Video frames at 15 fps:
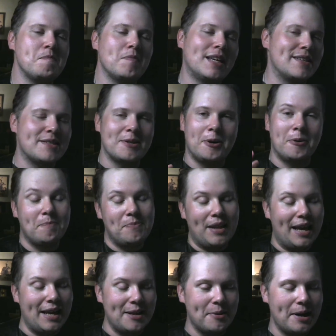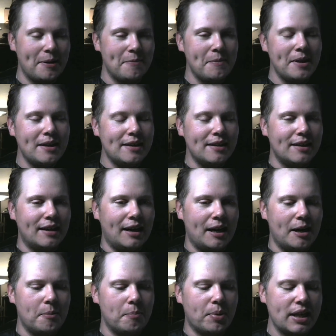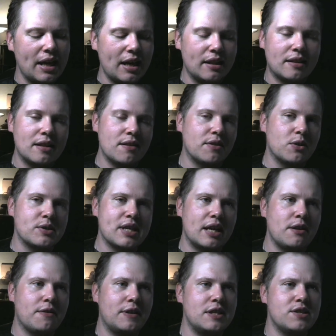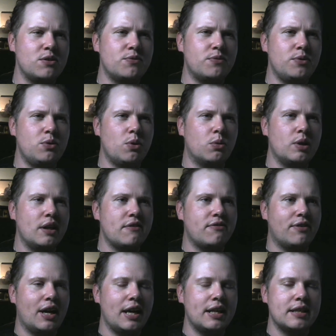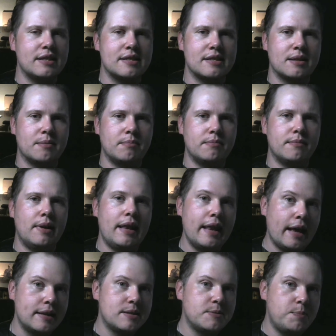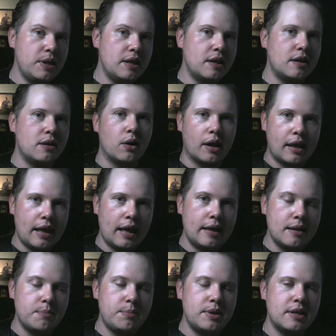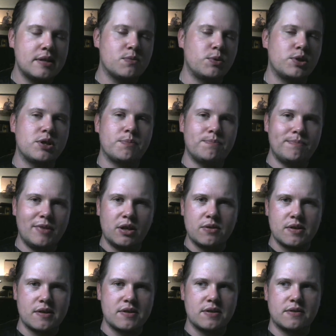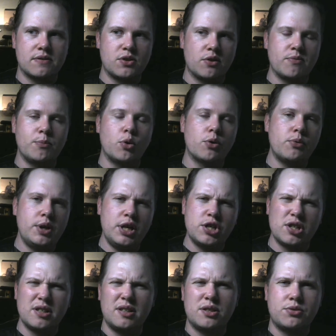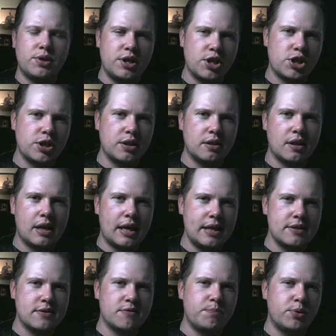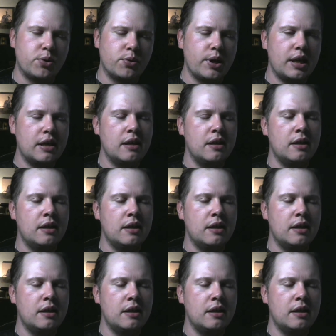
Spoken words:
So anyway, but yeah, those kind of things you only find in some Landbier or Keller beers, which are sort of more regional, traditional kinds of brewing,